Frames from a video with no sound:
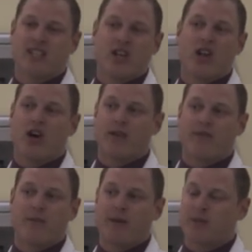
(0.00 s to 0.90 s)
a
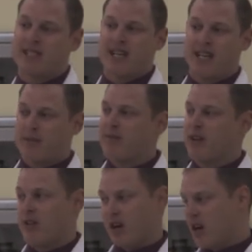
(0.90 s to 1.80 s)
lot for people to stand up in
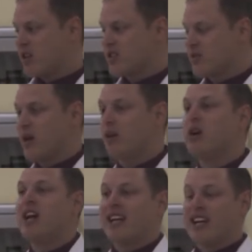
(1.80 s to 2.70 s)
front of the class as
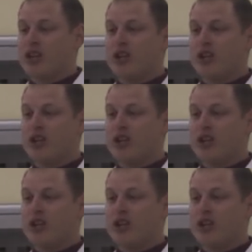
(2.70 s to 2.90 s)
well. Can